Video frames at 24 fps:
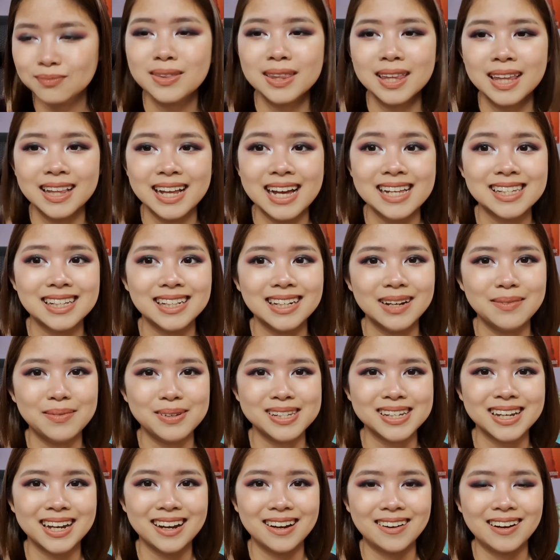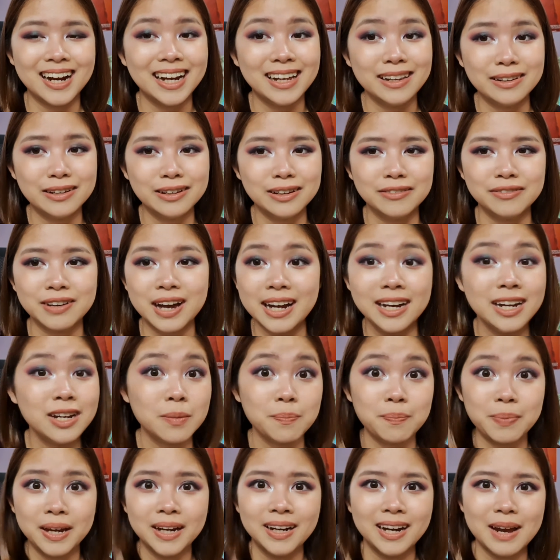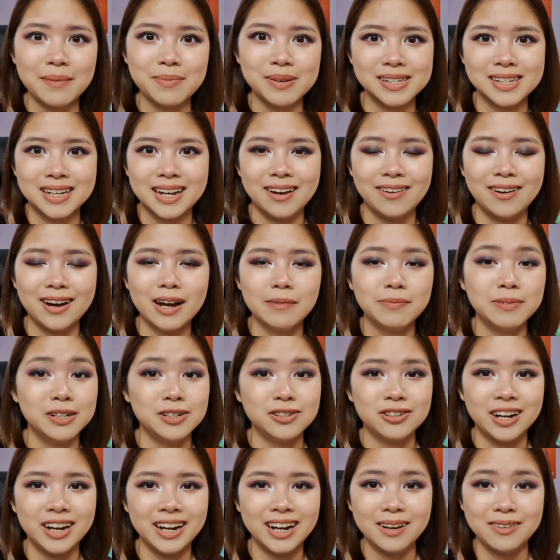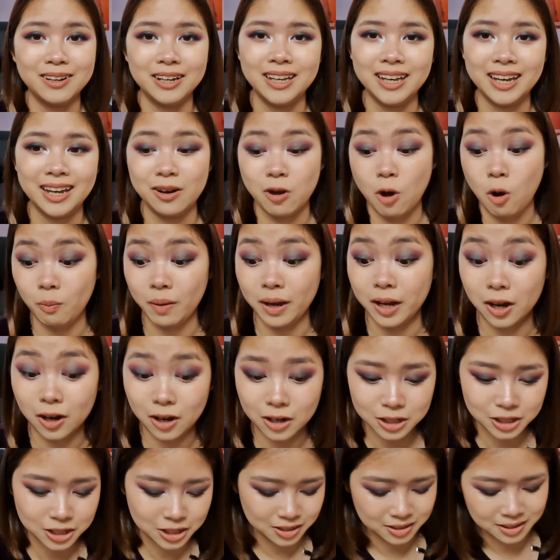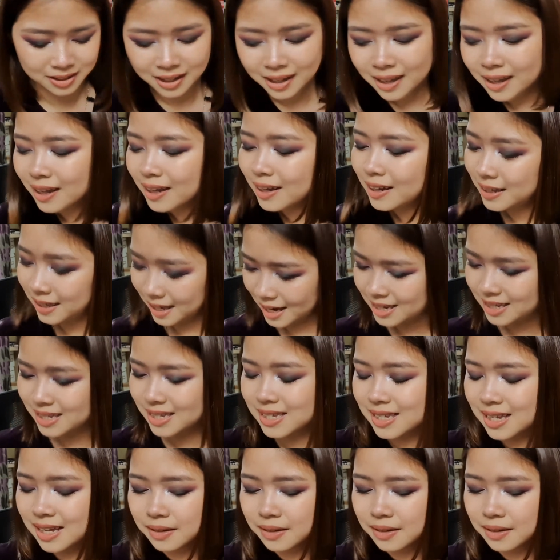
That's another mascara I love. I need to pick that mascara up and try it out again. Oh my gosh. Yes.